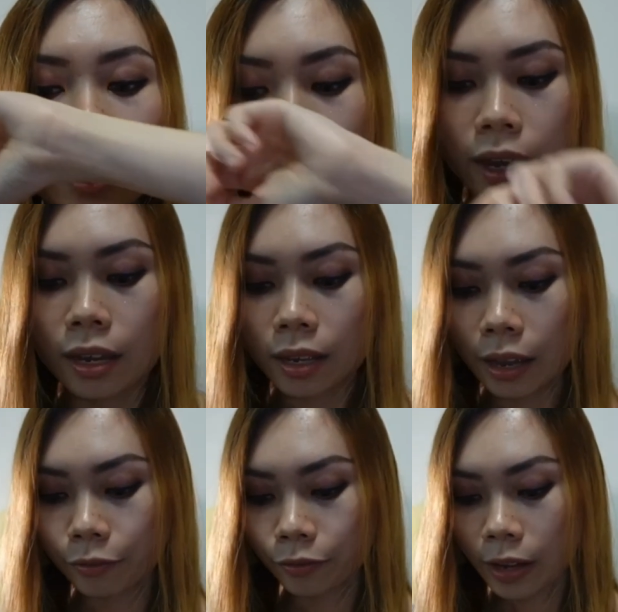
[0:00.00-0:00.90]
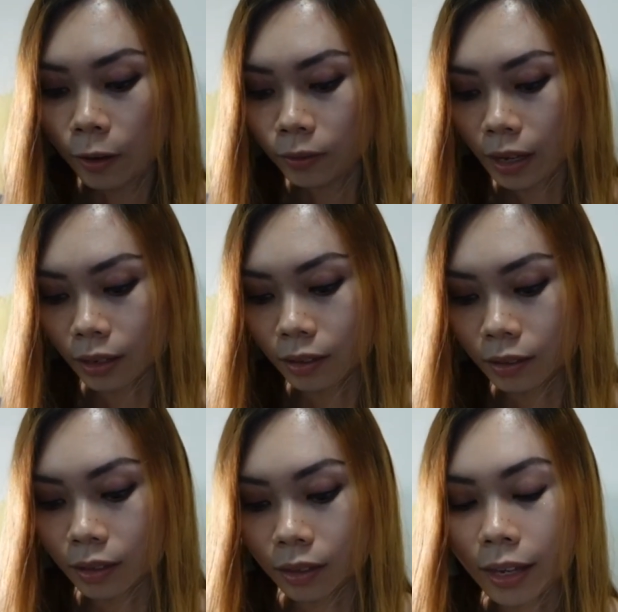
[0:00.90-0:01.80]
And I found that the
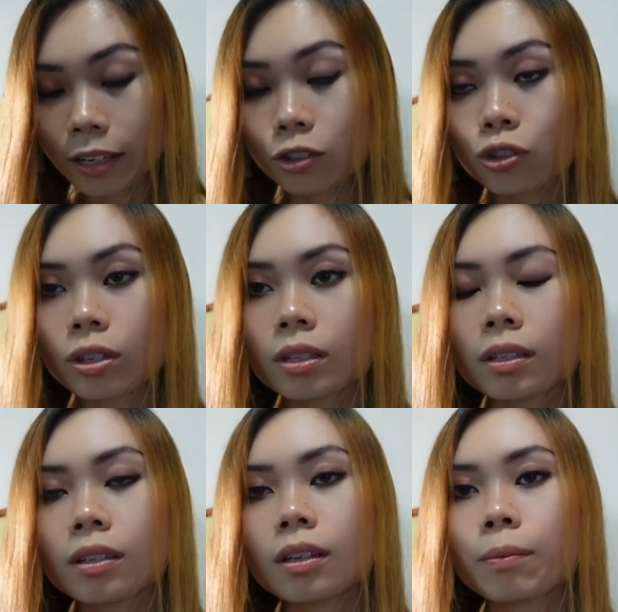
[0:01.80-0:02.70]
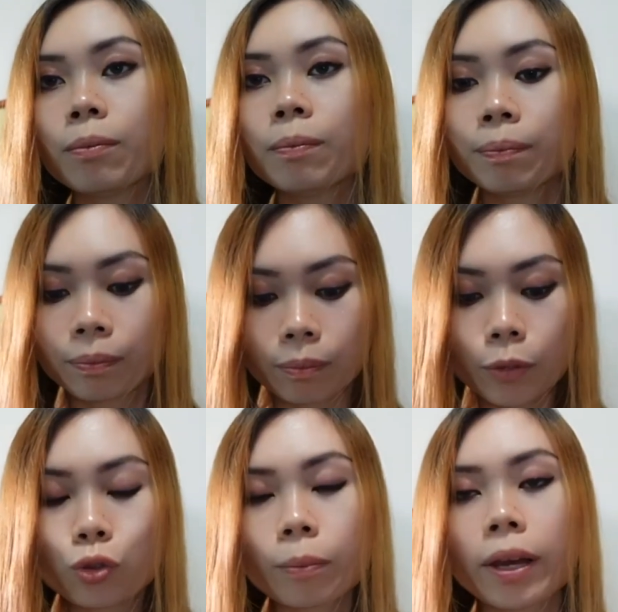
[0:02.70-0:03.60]
textures in the
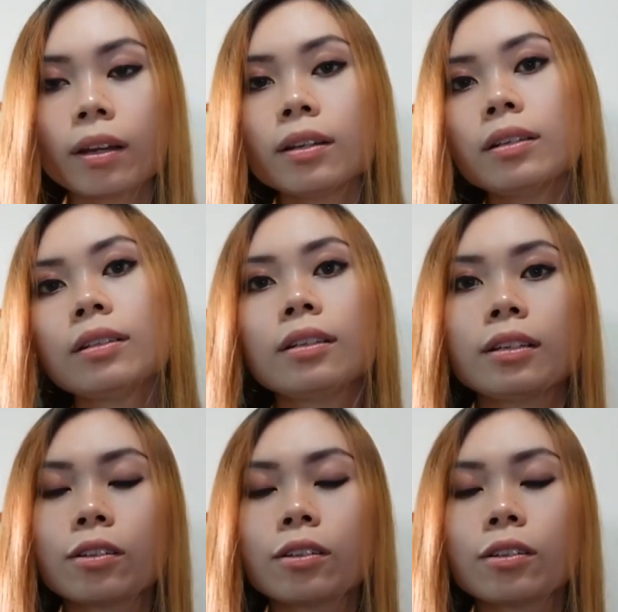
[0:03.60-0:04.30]
Bijouxette palette is